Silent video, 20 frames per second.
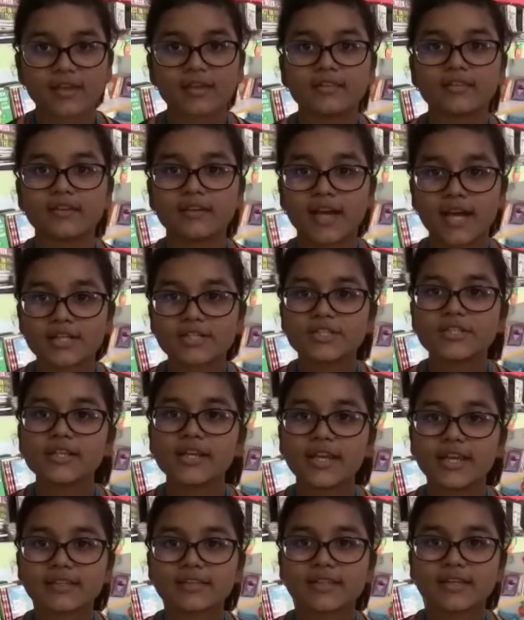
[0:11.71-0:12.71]
The
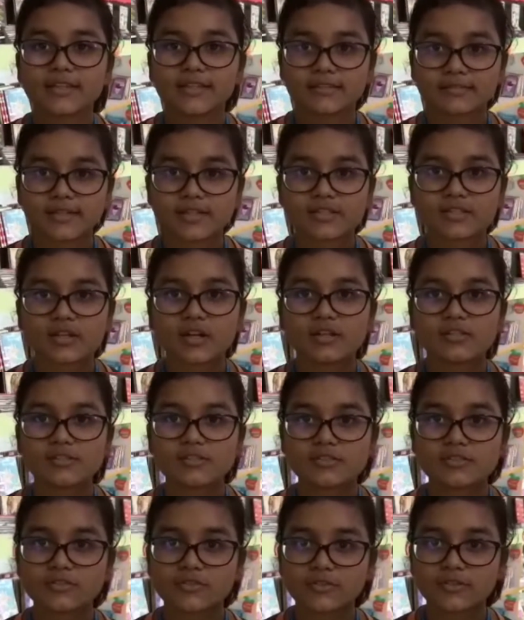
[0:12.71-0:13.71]
Rashtriya Ekta Divas,
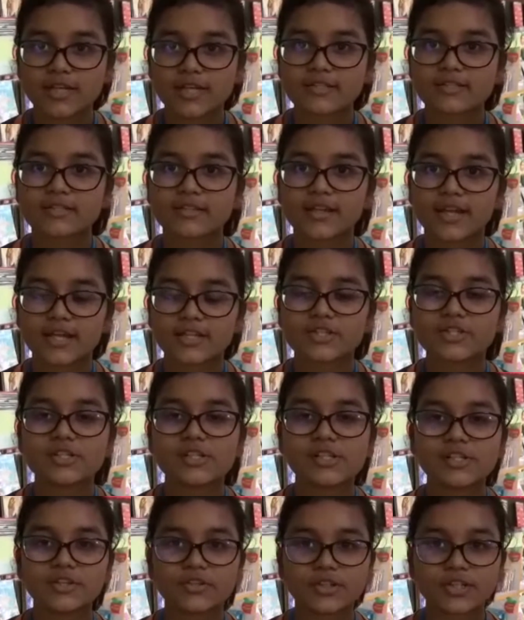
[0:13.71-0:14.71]
also known as the National
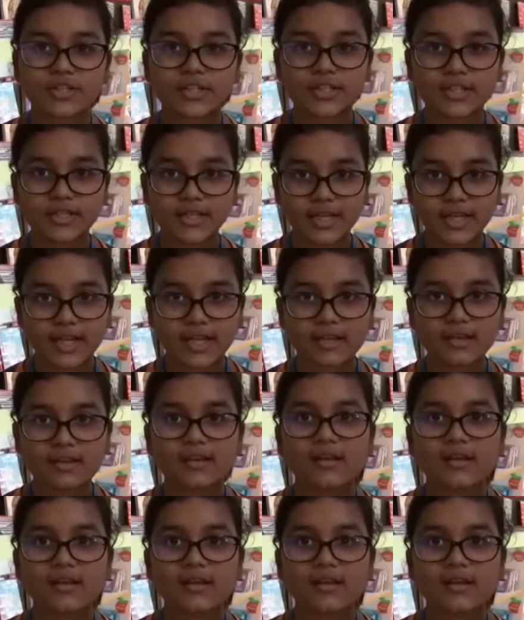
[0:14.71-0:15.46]
Unity Day,